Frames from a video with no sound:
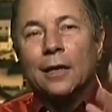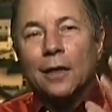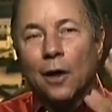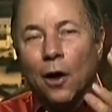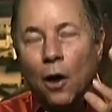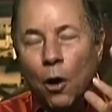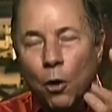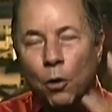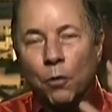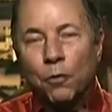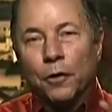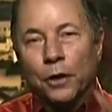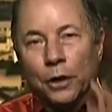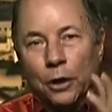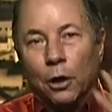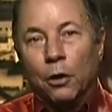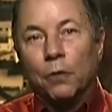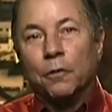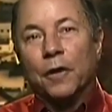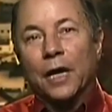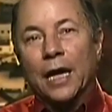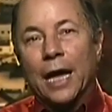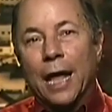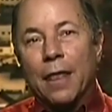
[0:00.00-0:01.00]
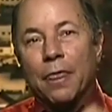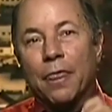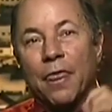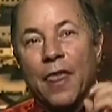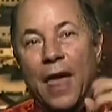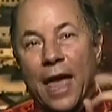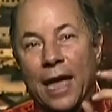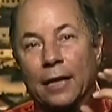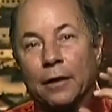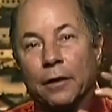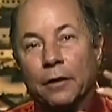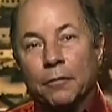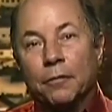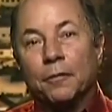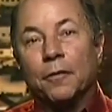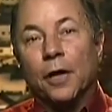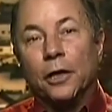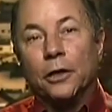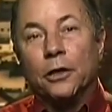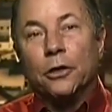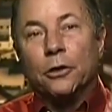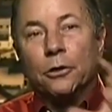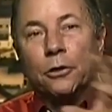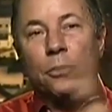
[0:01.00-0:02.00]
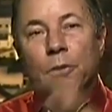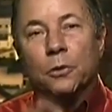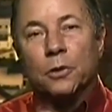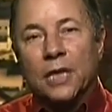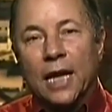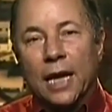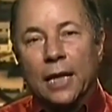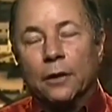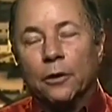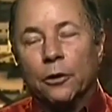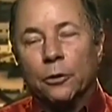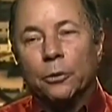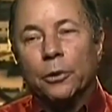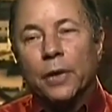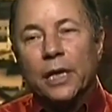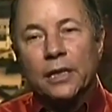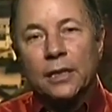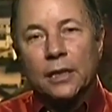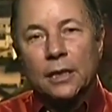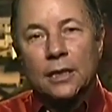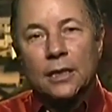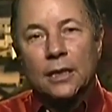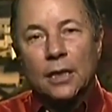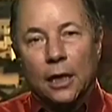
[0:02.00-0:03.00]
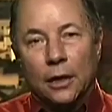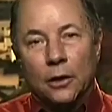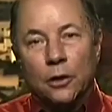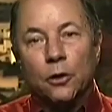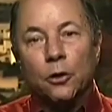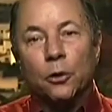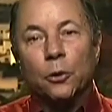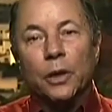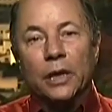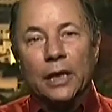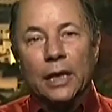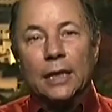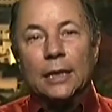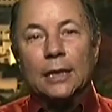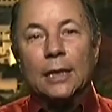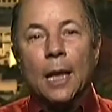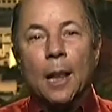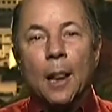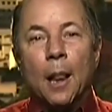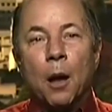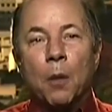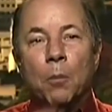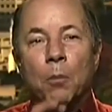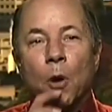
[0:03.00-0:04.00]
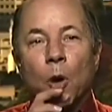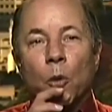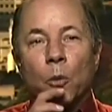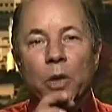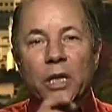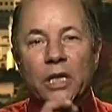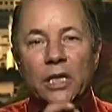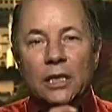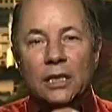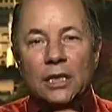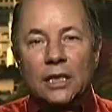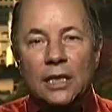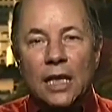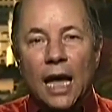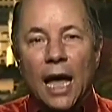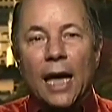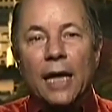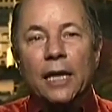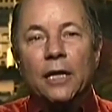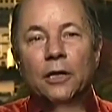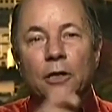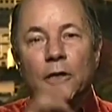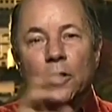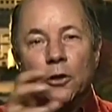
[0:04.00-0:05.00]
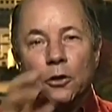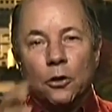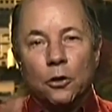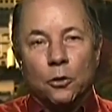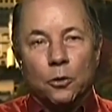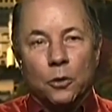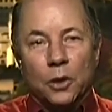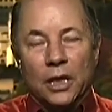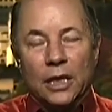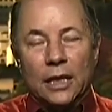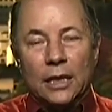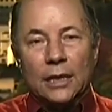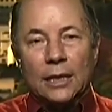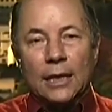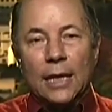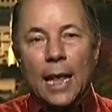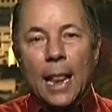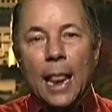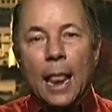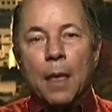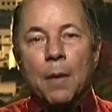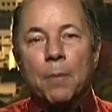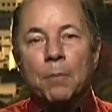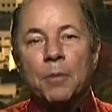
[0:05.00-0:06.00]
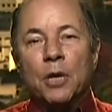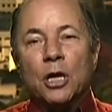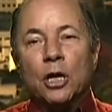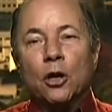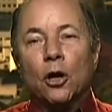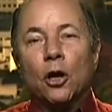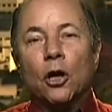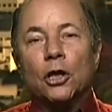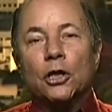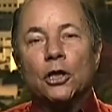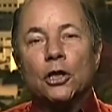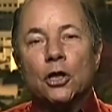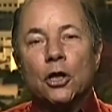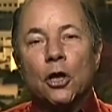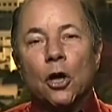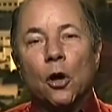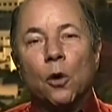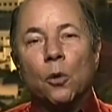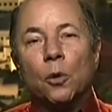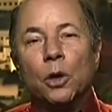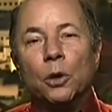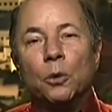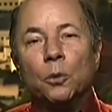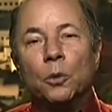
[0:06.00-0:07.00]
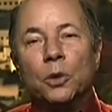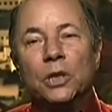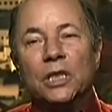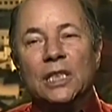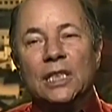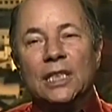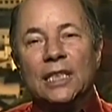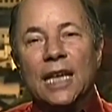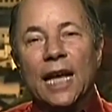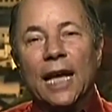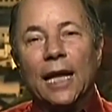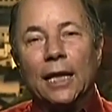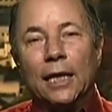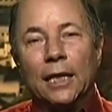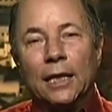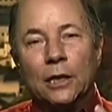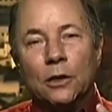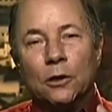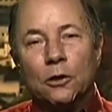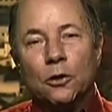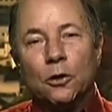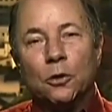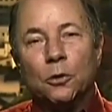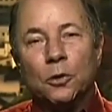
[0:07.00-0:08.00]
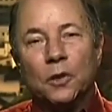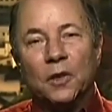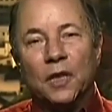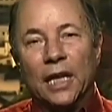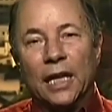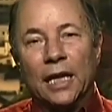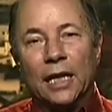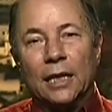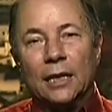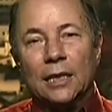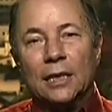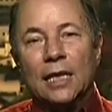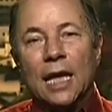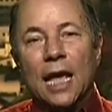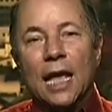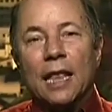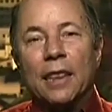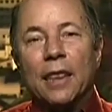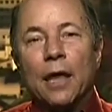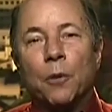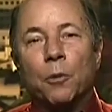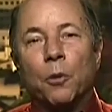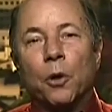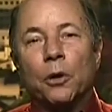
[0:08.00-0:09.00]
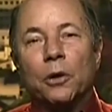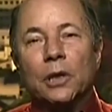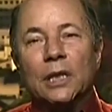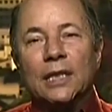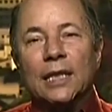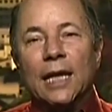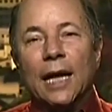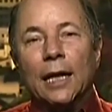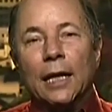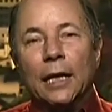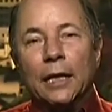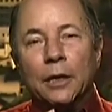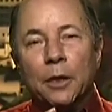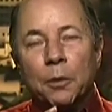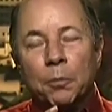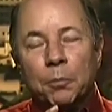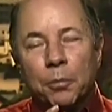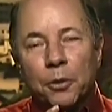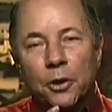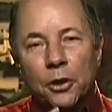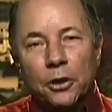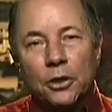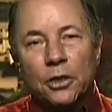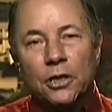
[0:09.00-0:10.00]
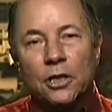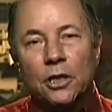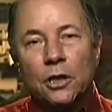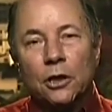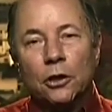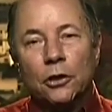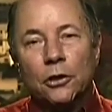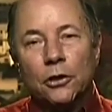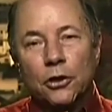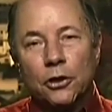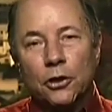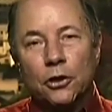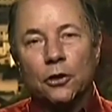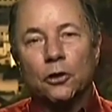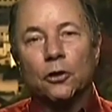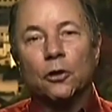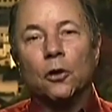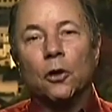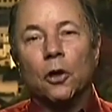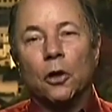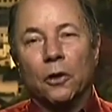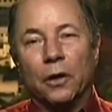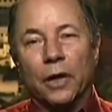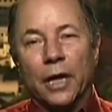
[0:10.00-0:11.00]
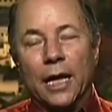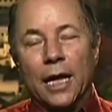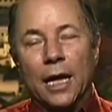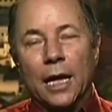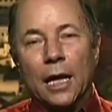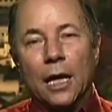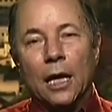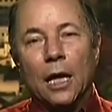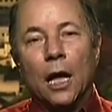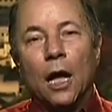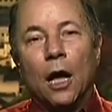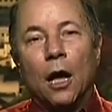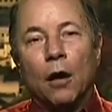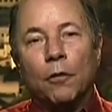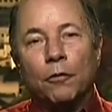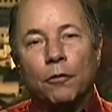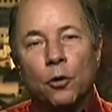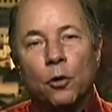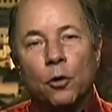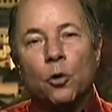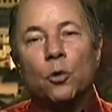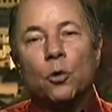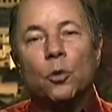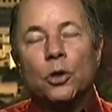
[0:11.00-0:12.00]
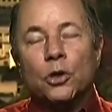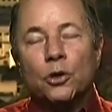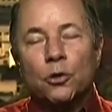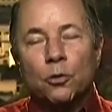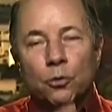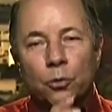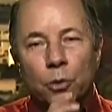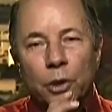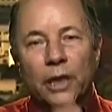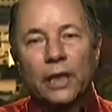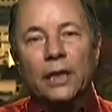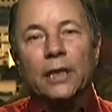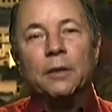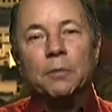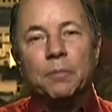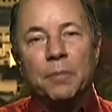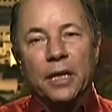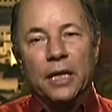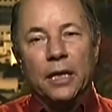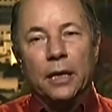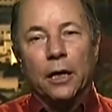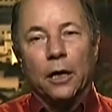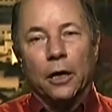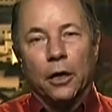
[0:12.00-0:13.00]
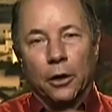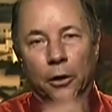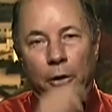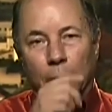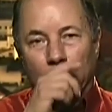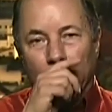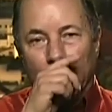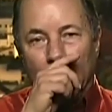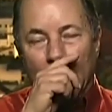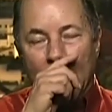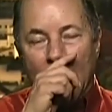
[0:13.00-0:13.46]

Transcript: over and over again thank the funders who take the risks on doing this. But we decided to do this because no one was telling two things. They weren't telling the personal story of who was really being hurt,